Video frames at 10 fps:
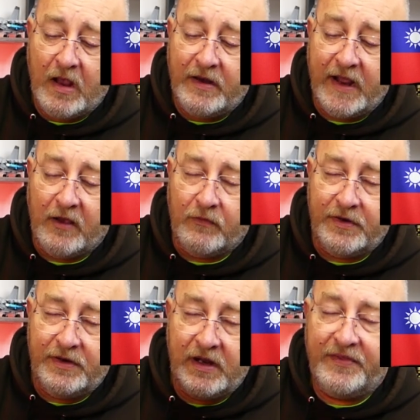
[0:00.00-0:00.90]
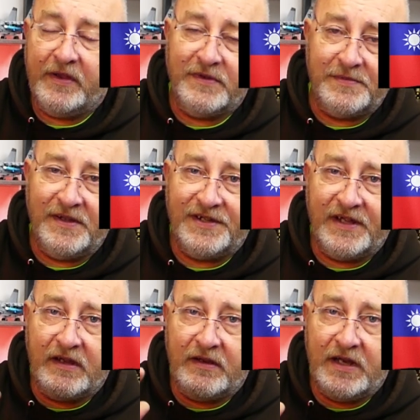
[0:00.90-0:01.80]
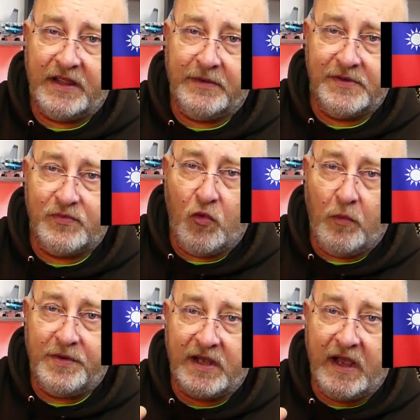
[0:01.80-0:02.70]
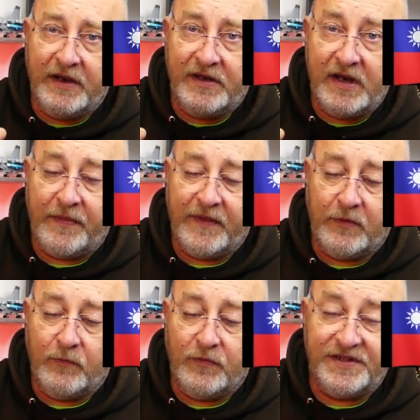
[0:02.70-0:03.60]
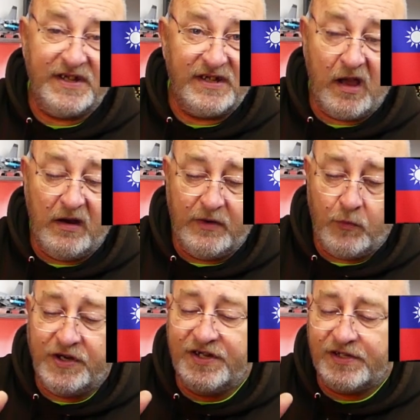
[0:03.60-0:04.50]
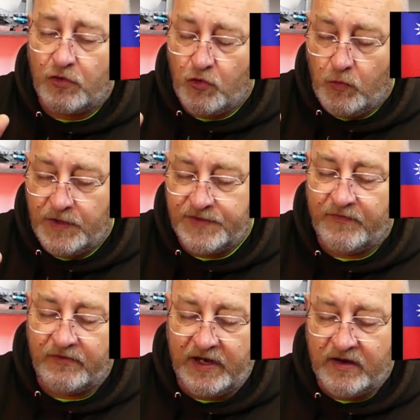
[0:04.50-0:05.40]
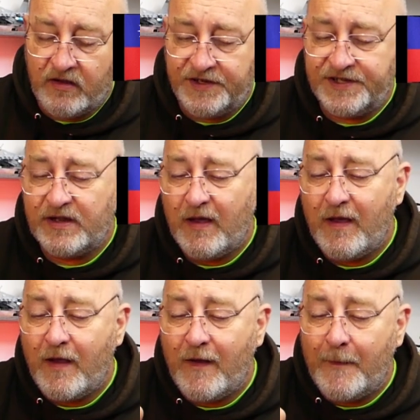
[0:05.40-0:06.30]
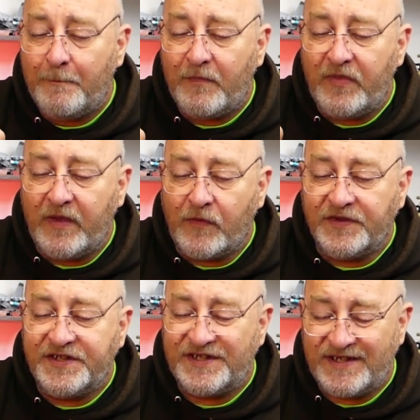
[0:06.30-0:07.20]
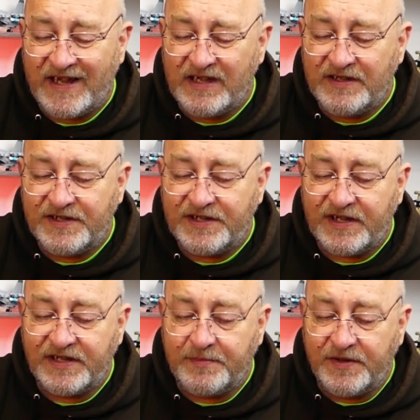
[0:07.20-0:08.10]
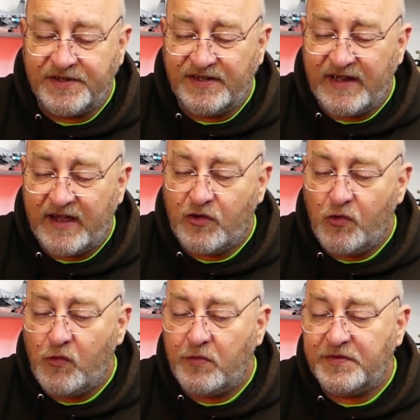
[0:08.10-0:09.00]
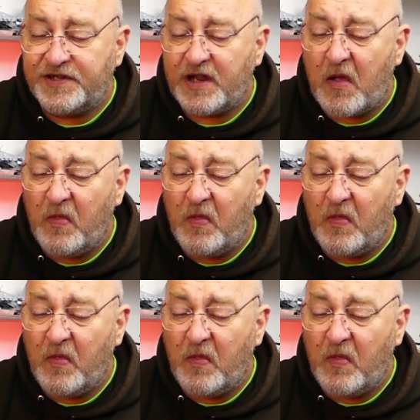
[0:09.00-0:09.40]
Now, nothing was missing, nothing was warped, and nothing was discoloured, which is always really nice. They've got stickers as opposed to decals.